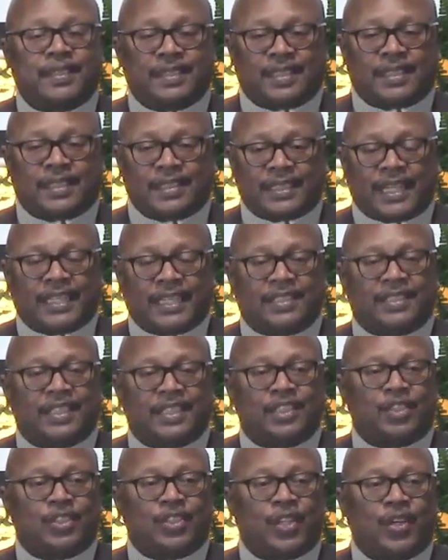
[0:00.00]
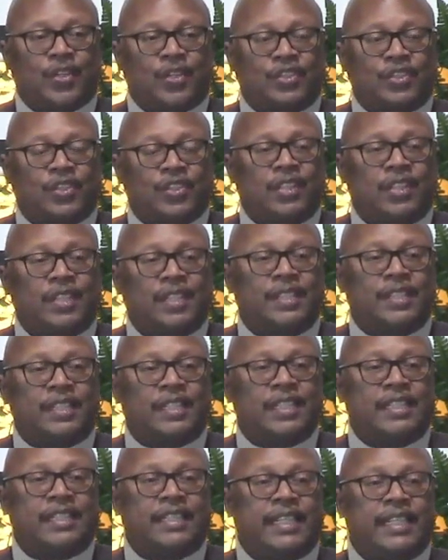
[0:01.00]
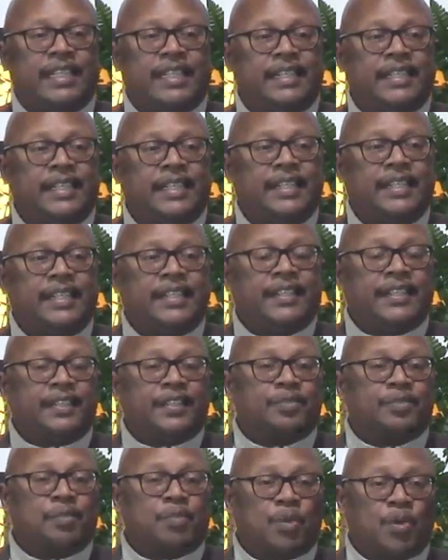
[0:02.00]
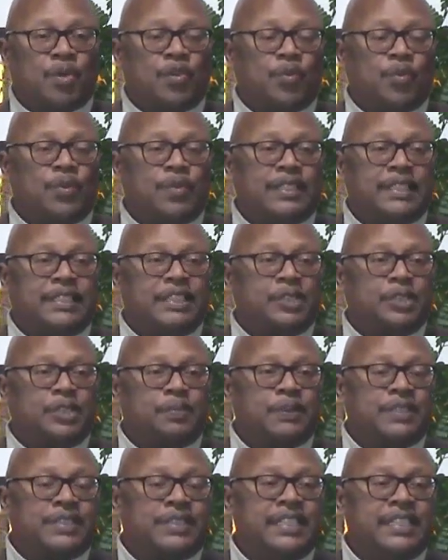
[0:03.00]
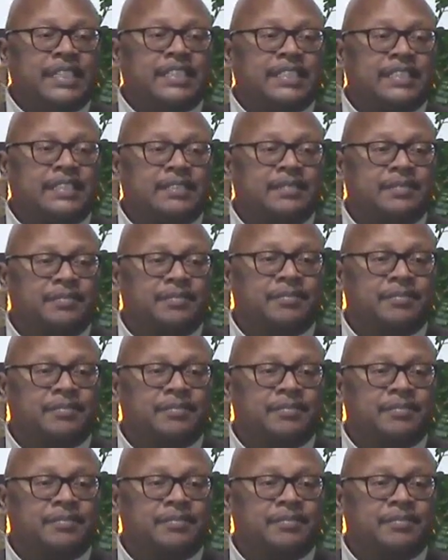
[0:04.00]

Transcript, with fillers: because as Charles clearly delineated, there's more than one dispensation.